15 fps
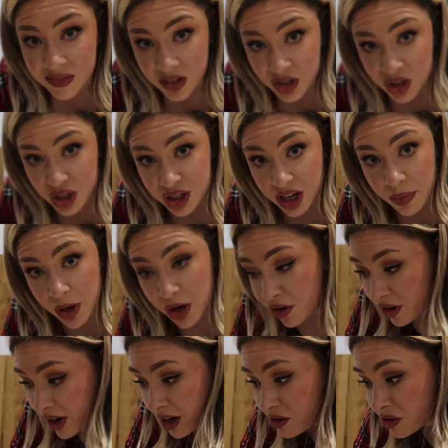She's coming on
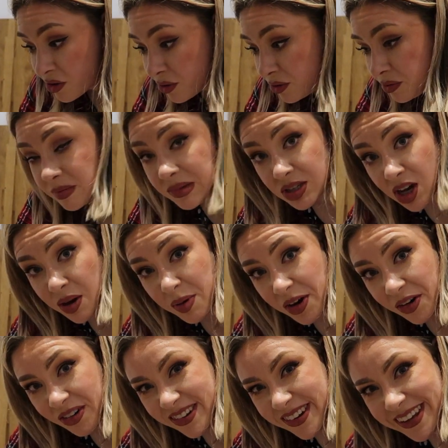now though. She's coming
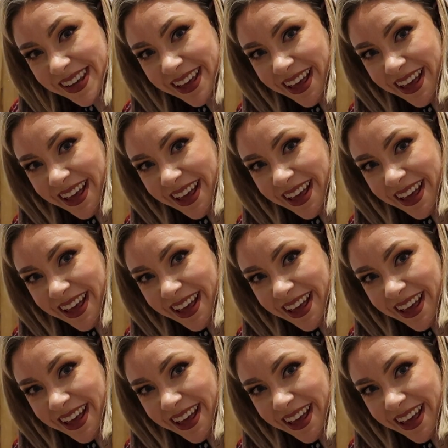on.